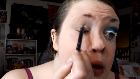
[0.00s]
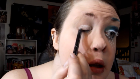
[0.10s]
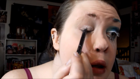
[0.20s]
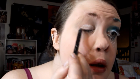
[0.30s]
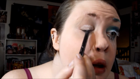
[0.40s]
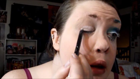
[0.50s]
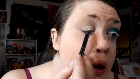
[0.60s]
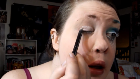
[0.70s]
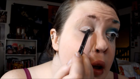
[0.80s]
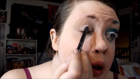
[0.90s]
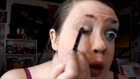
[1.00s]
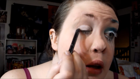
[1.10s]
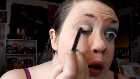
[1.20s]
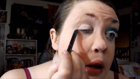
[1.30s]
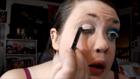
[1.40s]

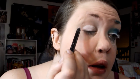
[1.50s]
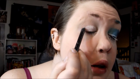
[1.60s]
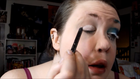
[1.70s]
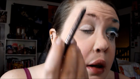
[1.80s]
Nothing is said.